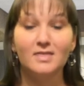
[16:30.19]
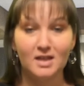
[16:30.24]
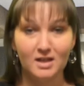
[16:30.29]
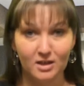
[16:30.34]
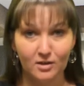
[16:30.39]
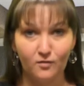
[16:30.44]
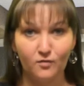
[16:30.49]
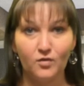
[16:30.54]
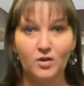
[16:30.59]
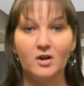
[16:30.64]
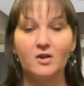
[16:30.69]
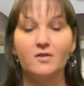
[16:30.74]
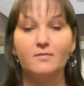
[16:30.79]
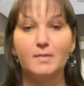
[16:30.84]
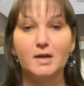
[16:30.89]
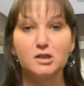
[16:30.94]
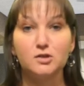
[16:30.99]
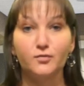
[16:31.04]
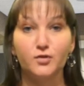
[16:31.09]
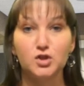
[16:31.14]
Thank you very
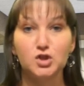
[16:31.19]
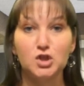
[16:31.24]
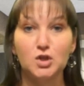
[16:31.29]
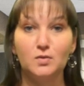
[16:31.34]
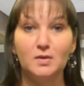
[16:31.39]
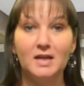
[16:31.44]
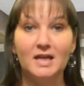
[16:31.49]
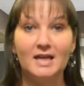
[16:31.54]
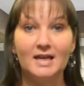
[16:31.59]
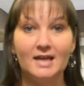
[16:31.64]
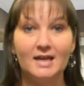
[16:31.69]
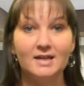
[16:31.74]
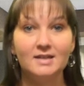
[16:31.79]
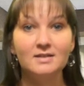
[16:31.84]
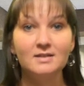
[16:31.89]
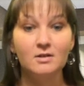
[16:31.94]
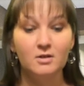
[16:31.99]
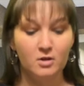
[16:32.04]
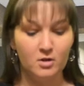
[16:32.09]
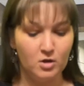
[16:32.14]
much for tuning in